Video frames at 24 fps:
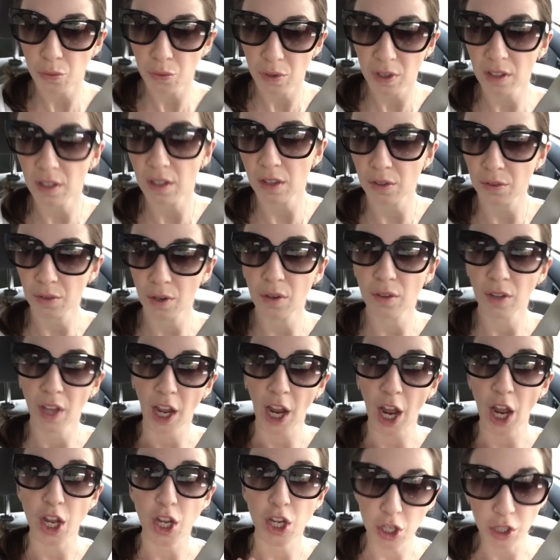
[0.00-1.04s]
really thrown
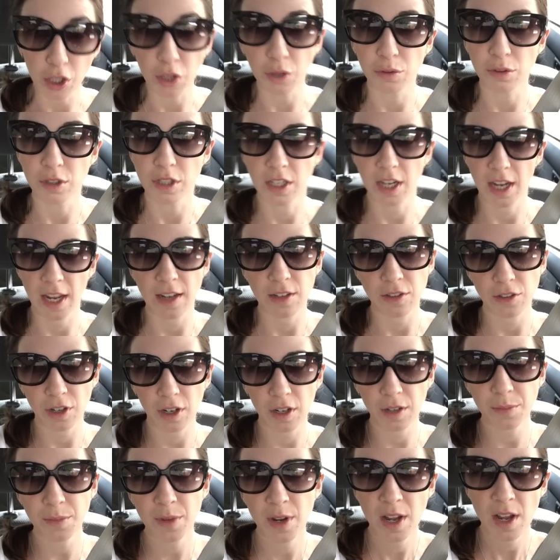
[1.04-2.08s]
like a huge
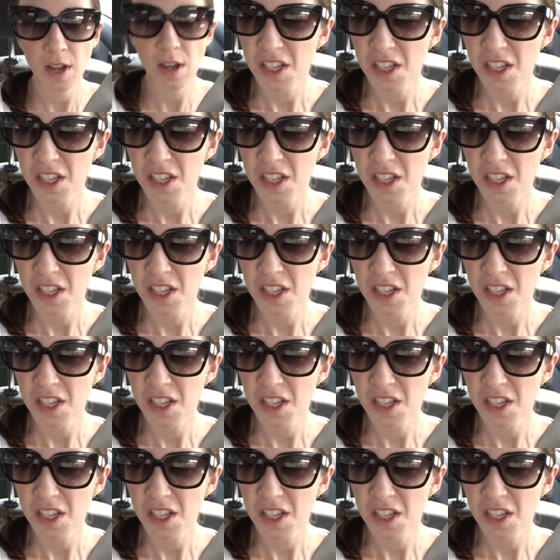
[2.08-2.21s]
tantrum.